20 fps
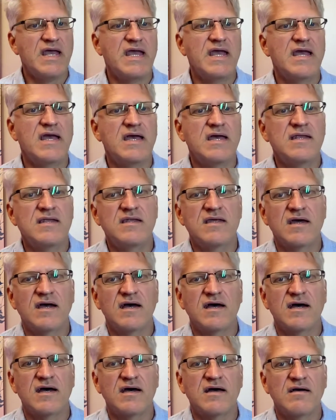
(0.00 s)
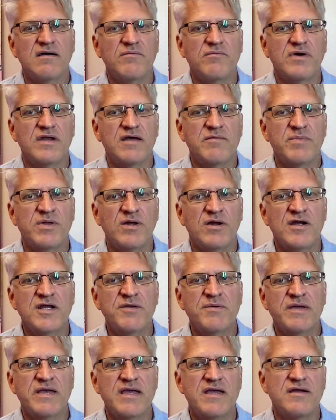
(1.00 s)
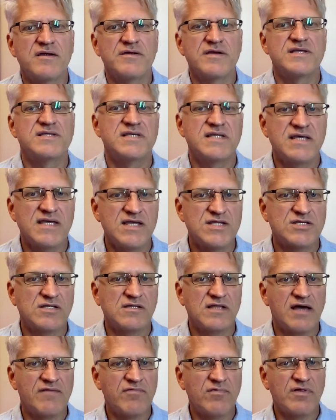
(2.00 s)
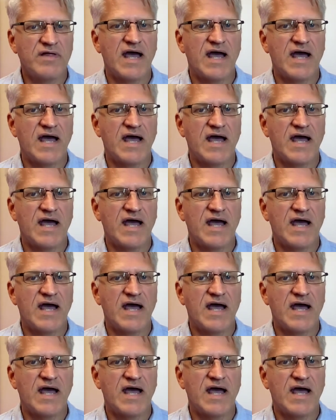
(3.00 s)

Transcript: And what I've been arguing here is that each level